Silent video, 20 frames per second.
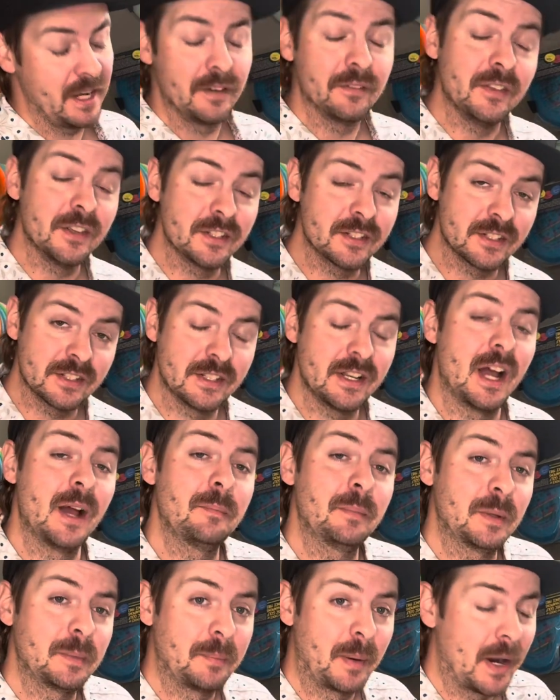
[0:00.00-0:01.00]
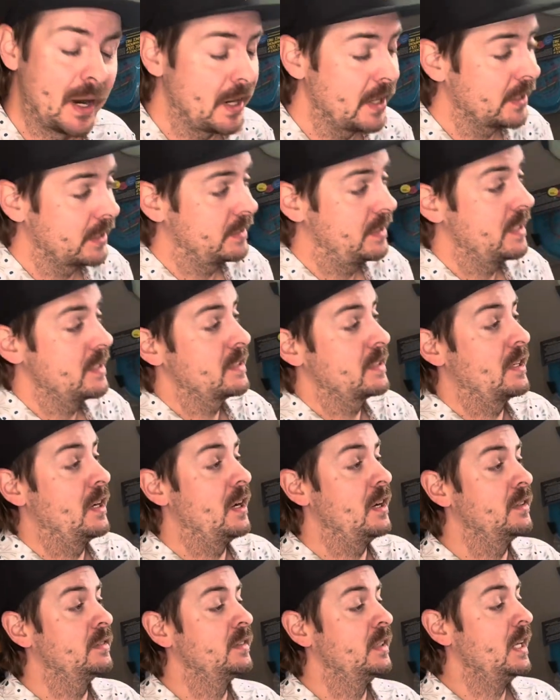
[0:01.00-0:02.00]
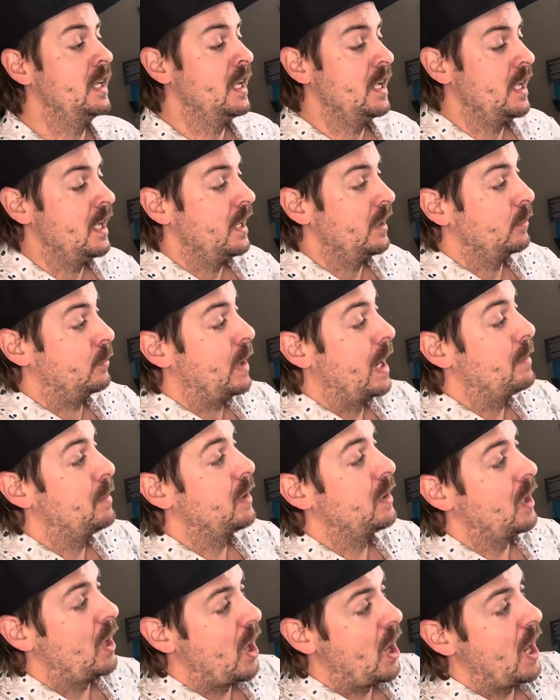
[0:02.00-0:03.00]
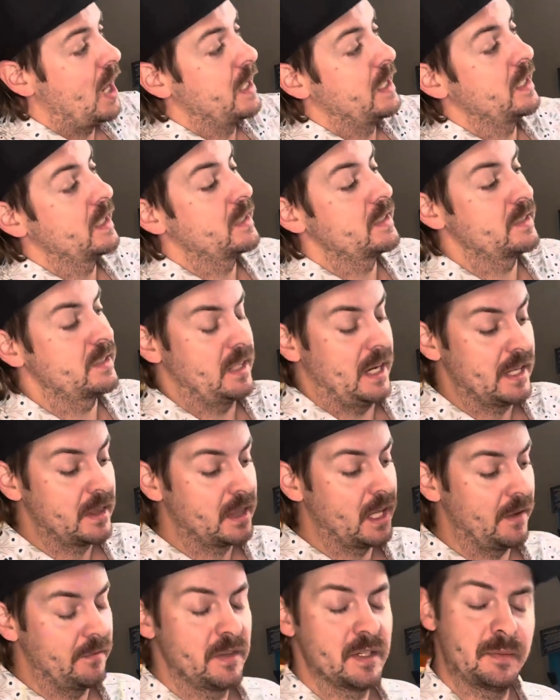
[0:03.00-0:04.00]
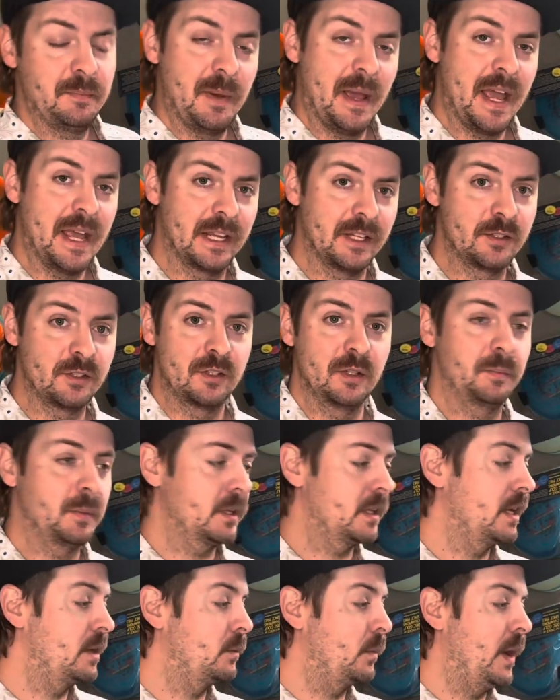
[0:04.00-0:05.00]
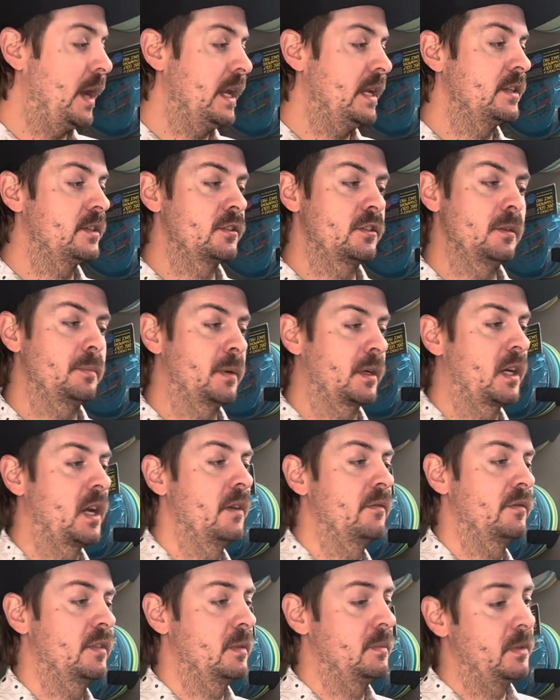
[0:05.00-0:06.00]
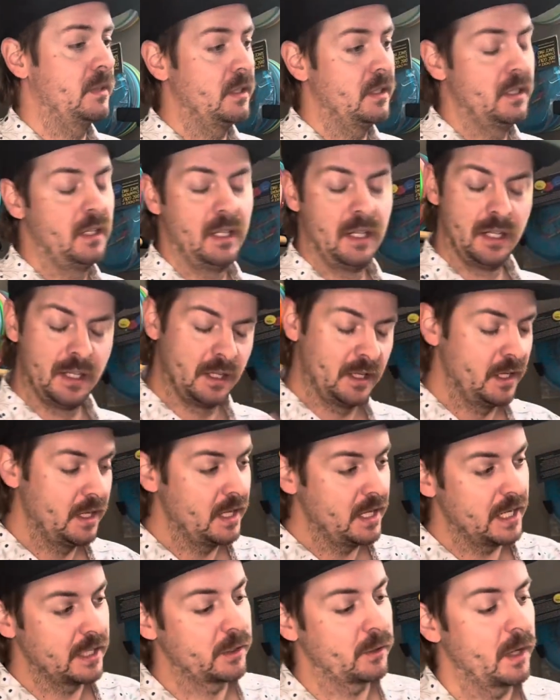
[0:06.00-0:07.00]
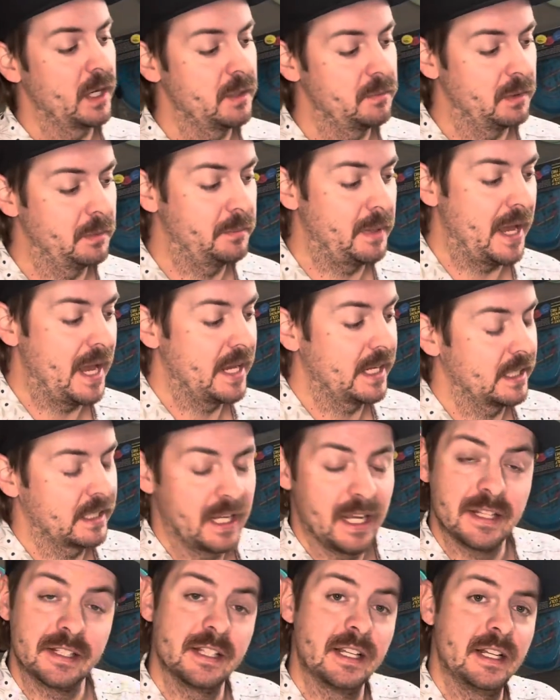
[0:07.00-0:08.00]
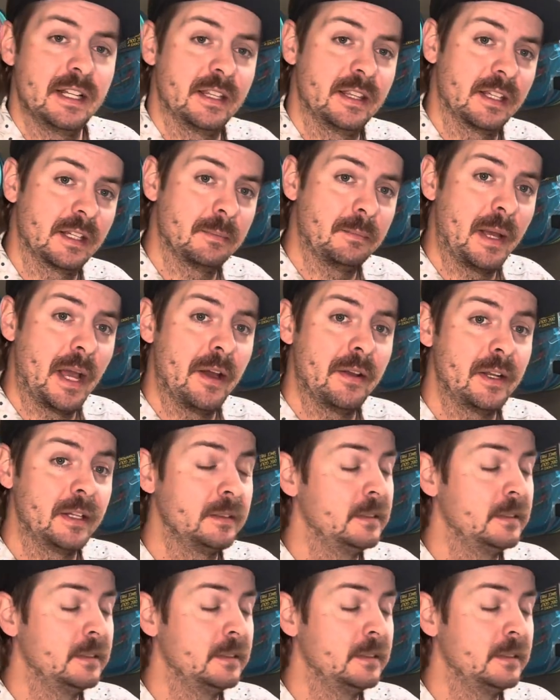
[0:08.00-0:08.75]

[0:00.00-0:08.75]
This is an Upper Park Disc Golf Rebel Onyx. I love this bag. It's super lightweight, it's super comfortable, incredible bag. I can't say anything about it.